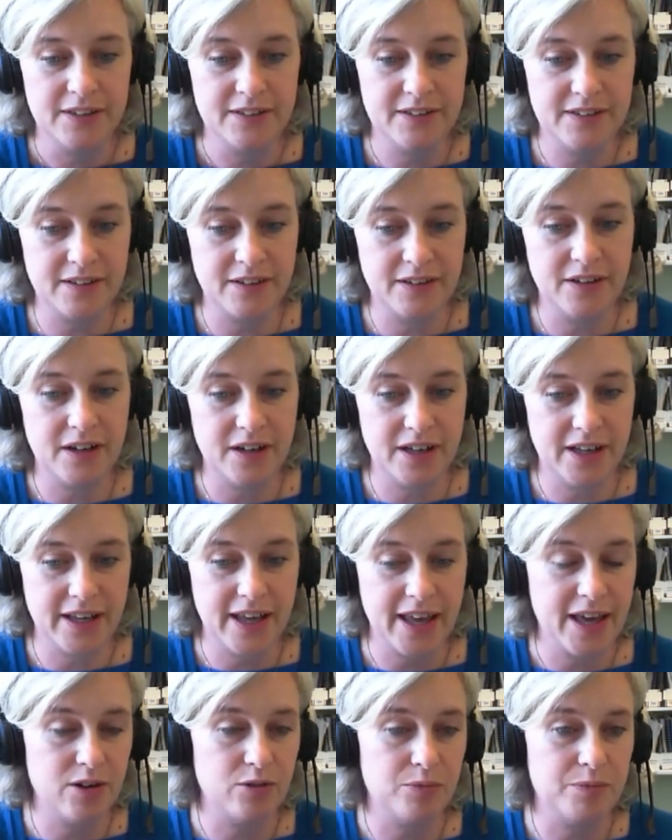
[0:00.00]
to
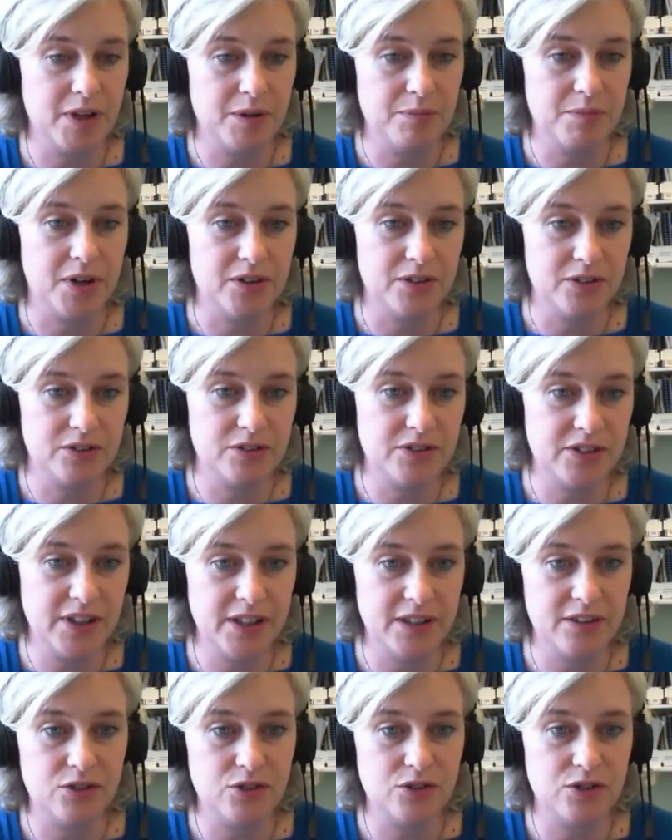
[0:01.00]
help them
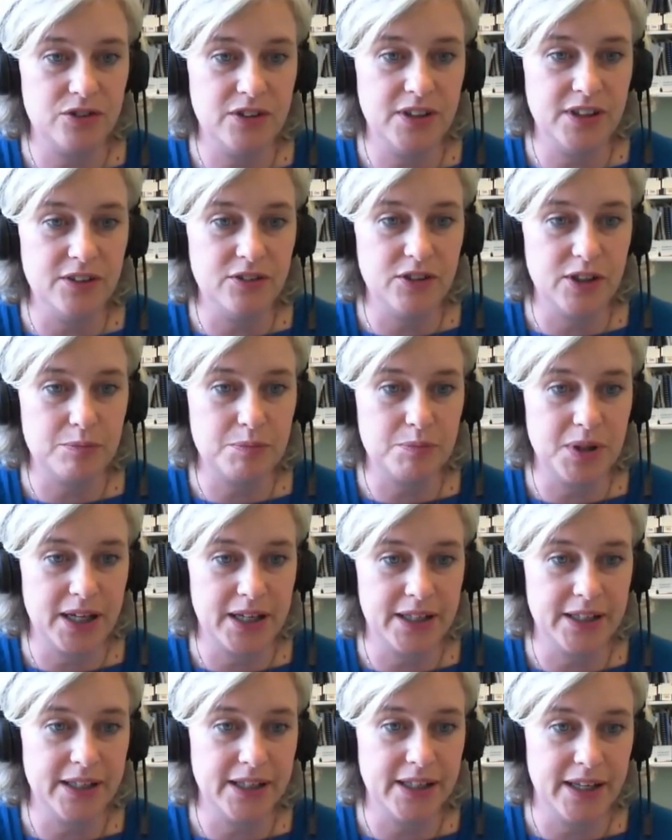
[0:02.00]
undertake strategic
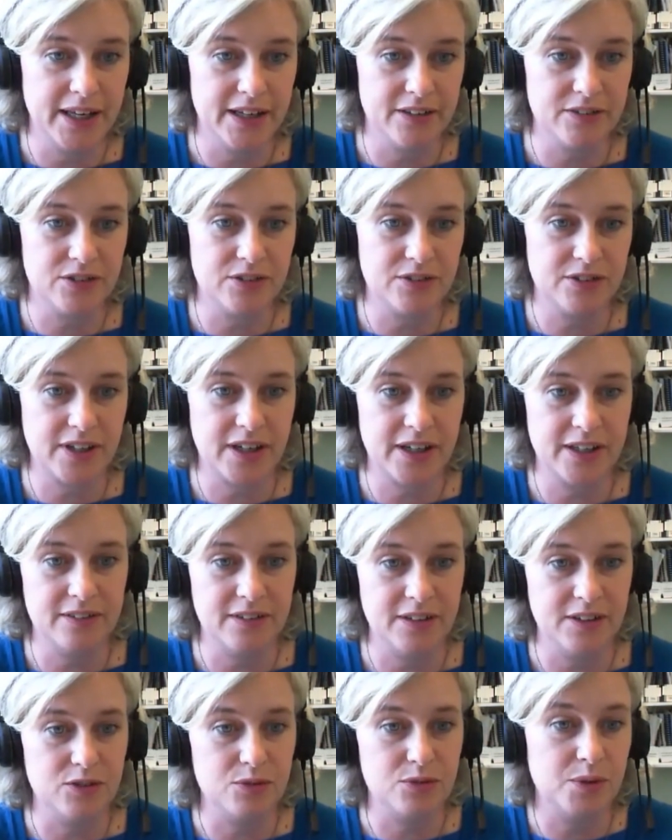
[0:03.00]
planning
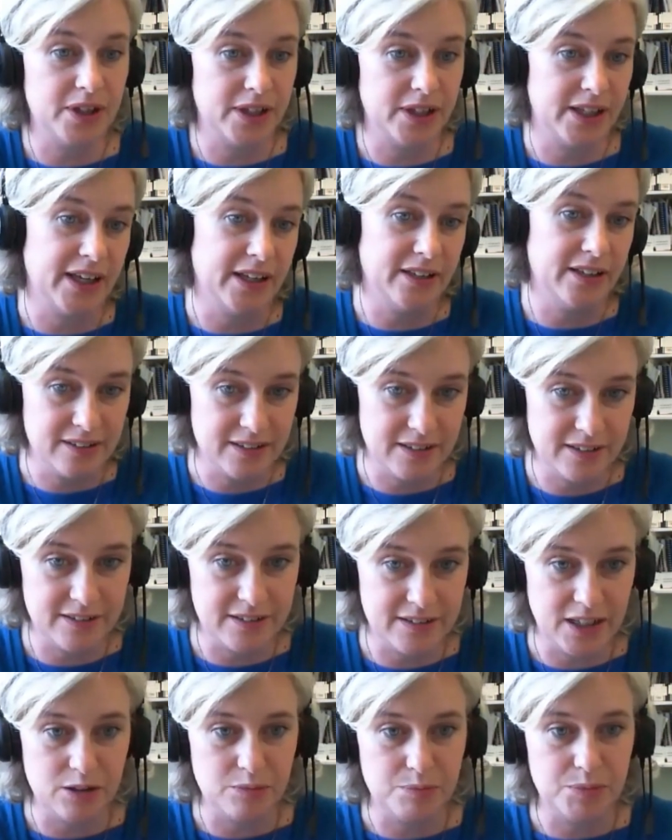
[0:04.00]
exercises where again
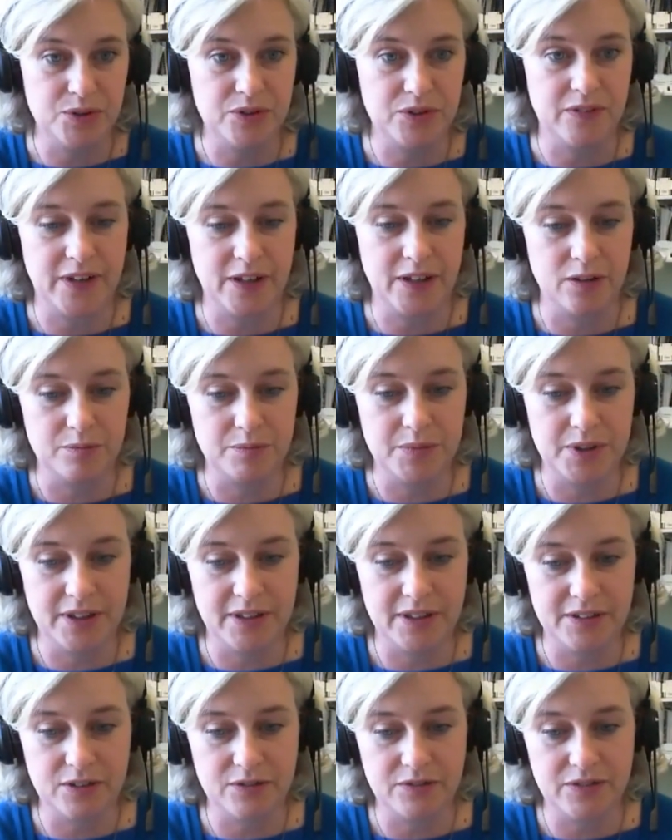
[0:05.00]
sustainable development
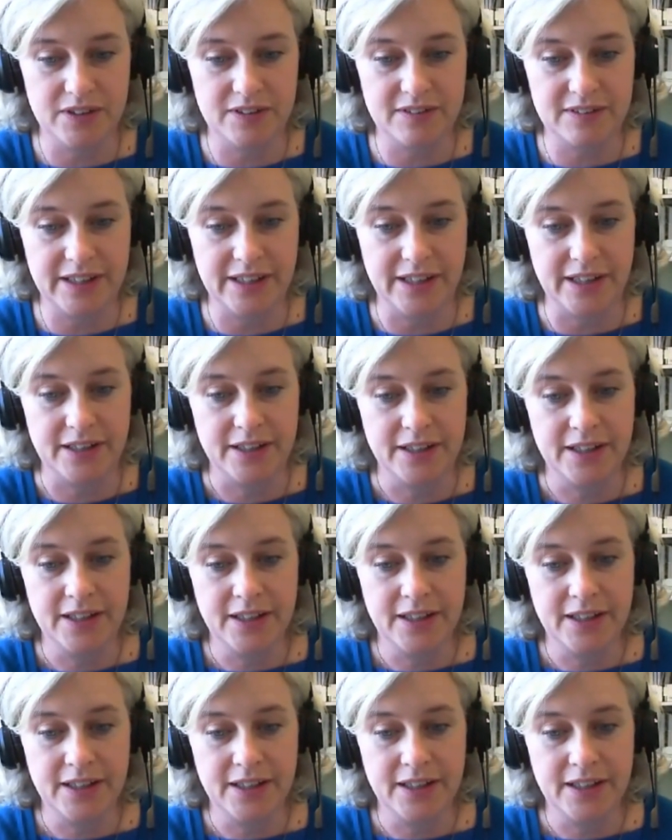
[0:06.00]
is obviously a,